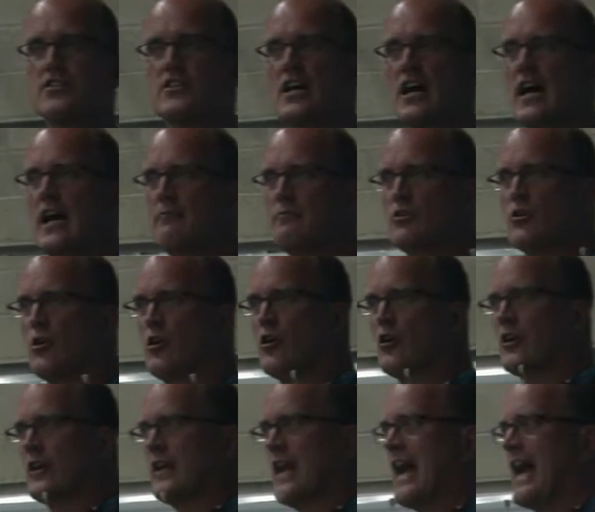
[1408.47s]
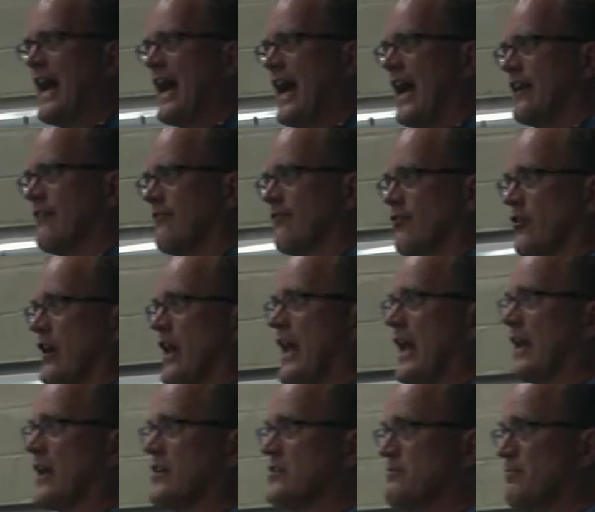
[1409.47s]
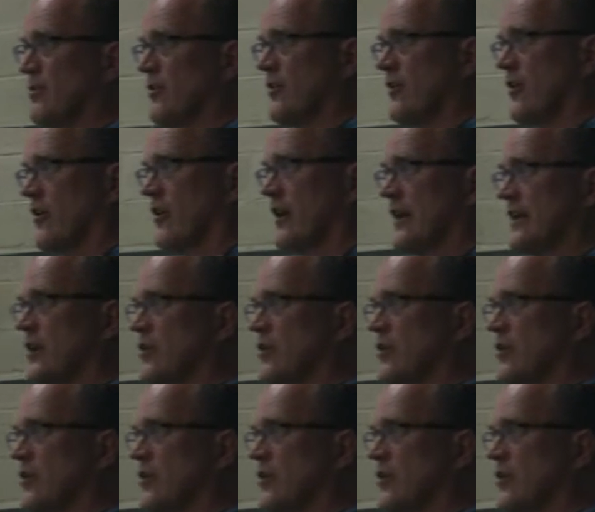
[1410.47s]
time you heard an ad for an Angus burger at a